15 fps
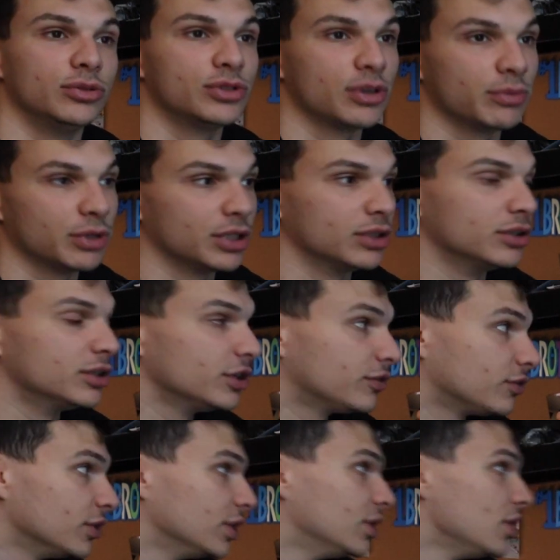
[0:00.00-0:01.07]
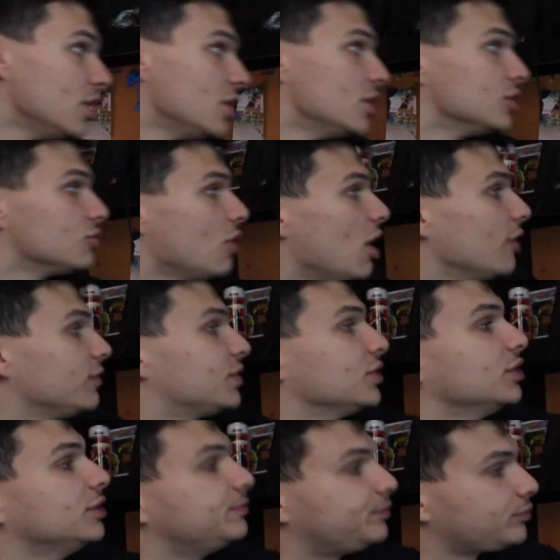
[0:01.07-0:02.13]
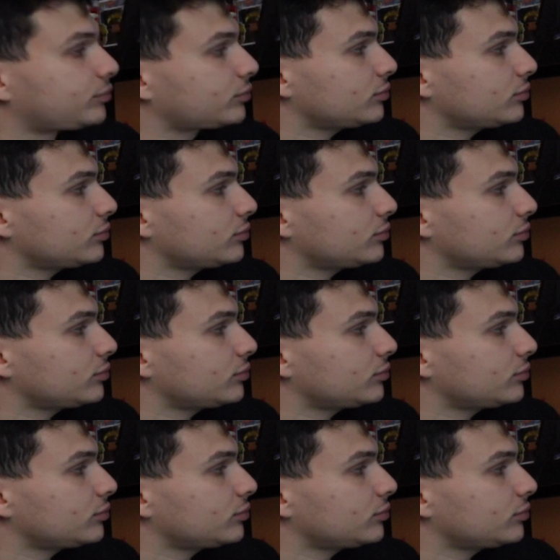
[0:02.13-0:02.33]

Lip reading: do something a little different. So obviously,